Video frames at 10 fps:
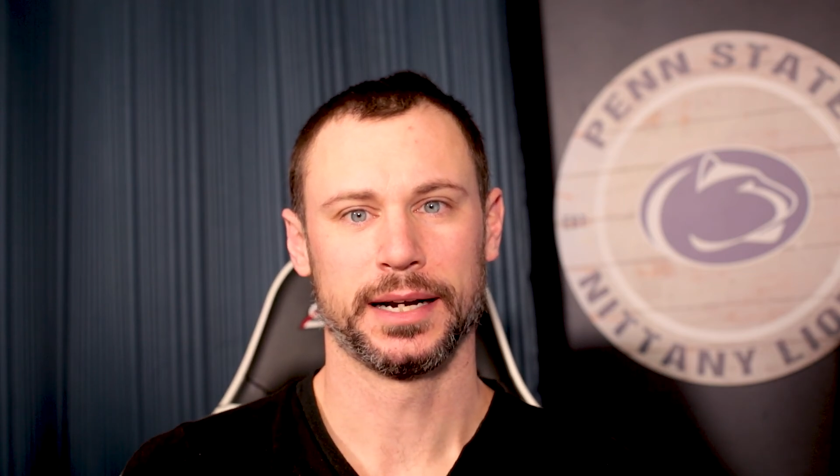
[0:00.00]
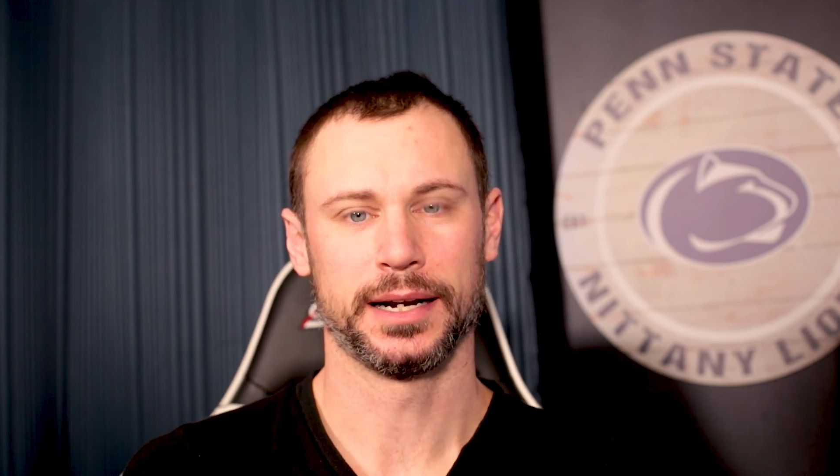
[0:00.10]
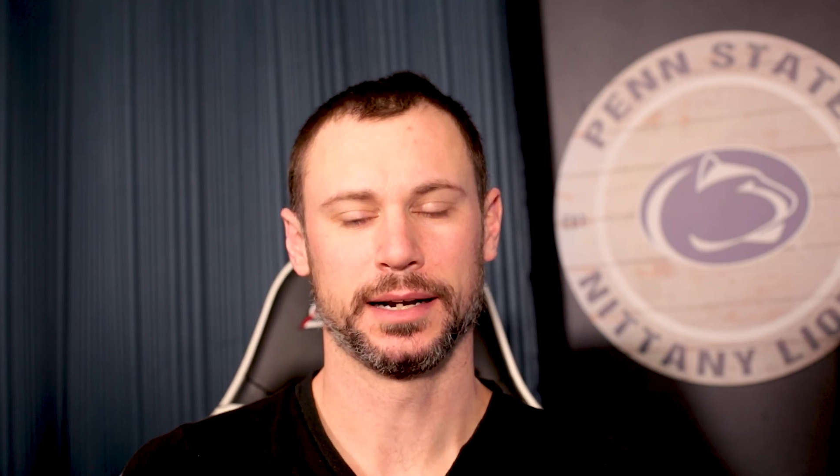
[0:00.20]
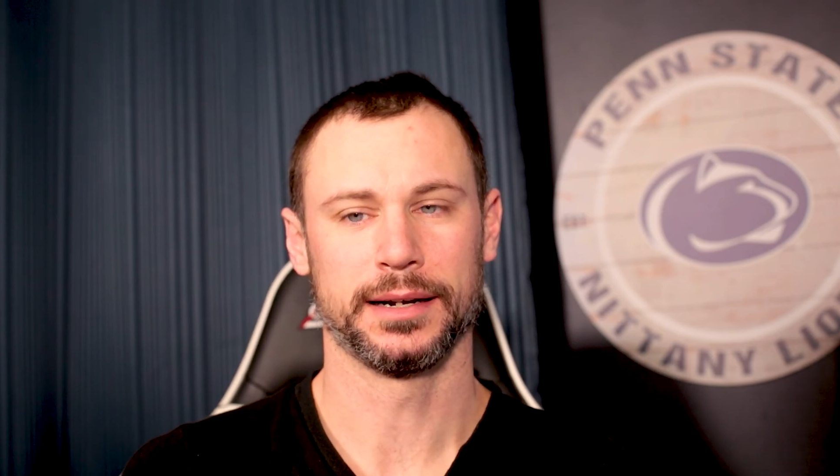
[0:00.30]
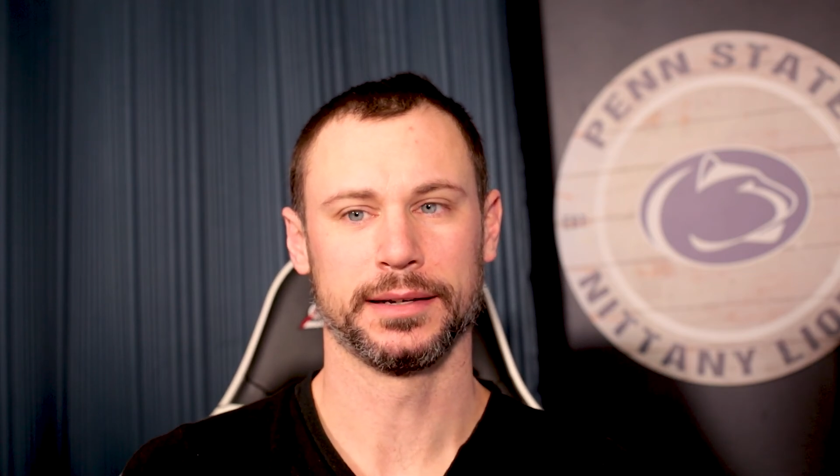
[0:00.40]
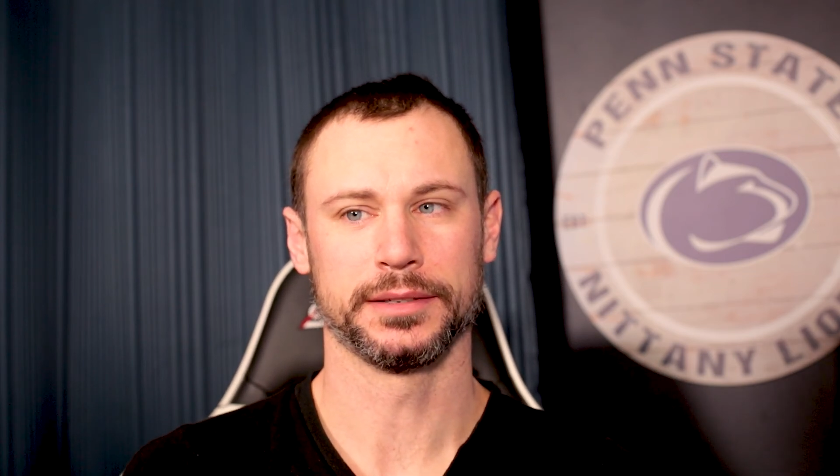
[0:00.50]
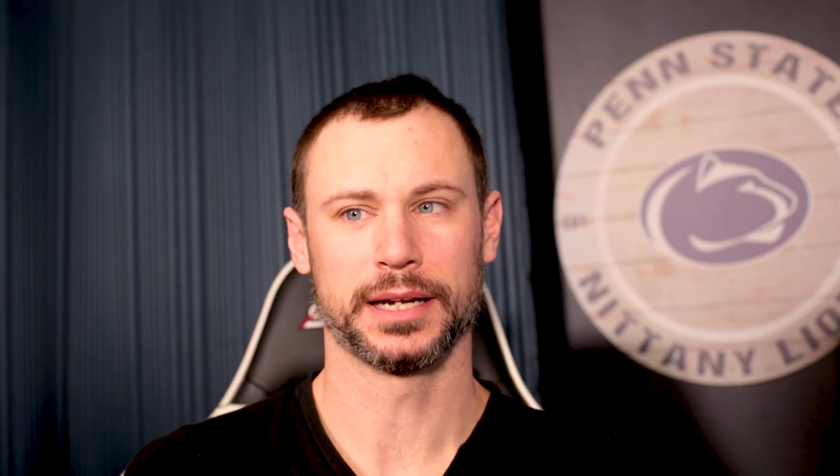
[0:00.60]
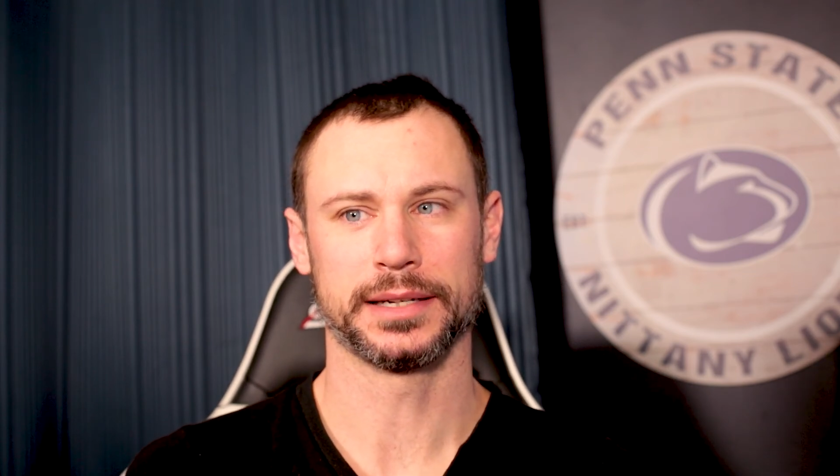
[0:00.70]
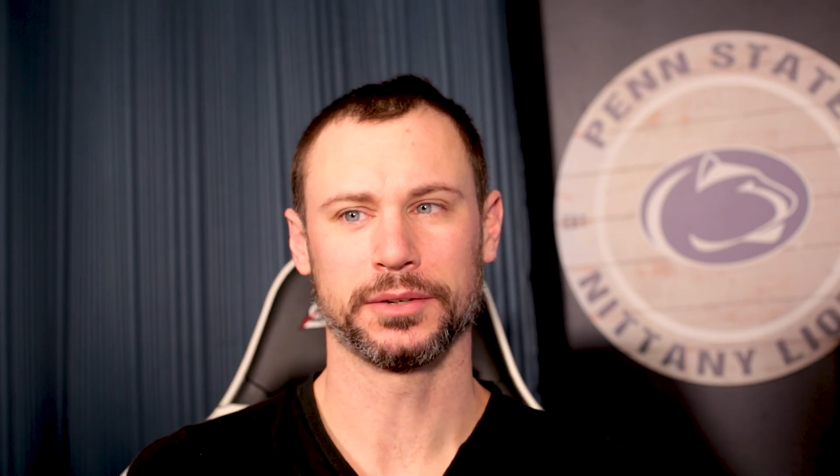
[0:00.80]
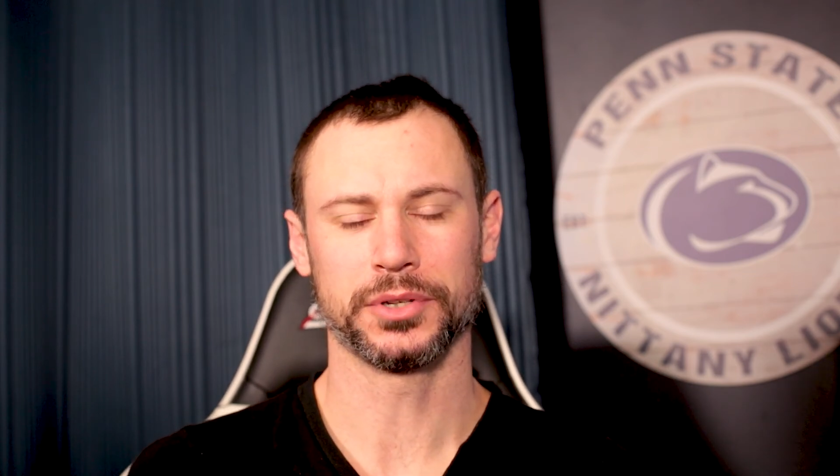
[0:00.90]

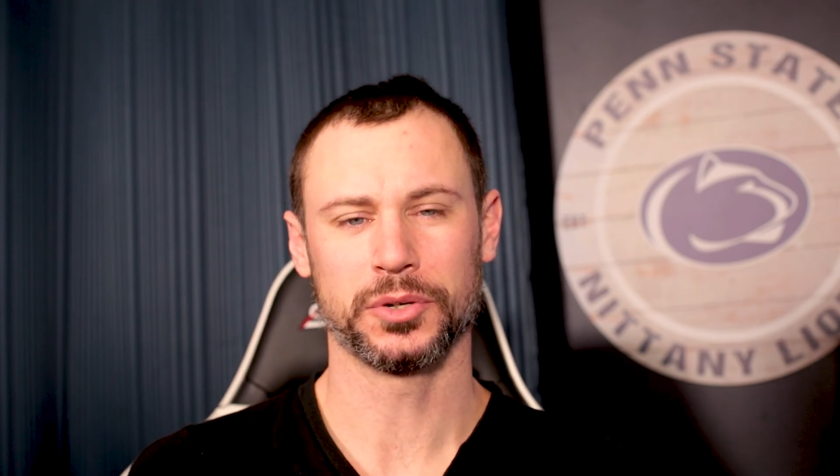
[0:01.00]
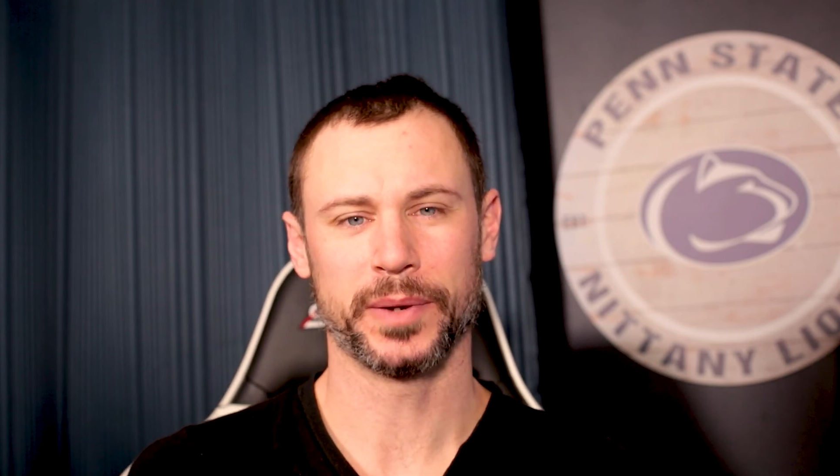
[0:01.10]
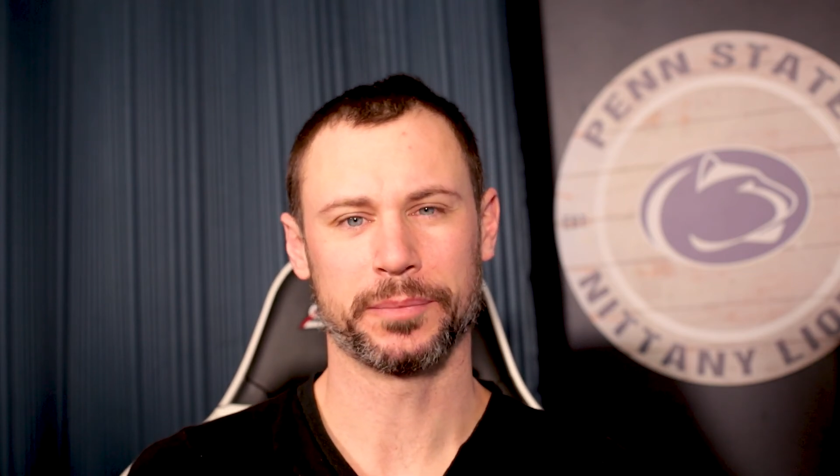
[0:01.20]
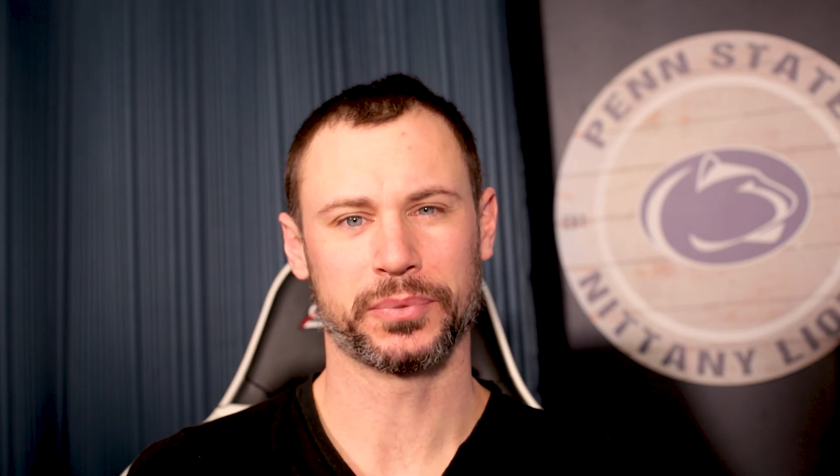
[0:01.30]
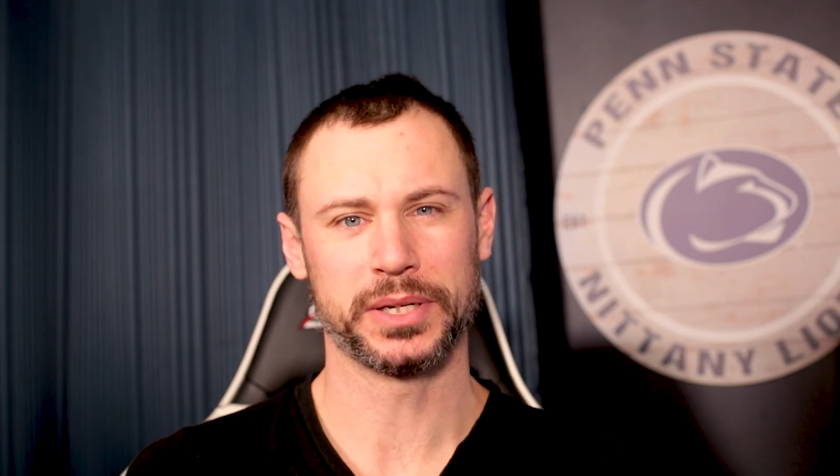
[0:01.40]
I don't know about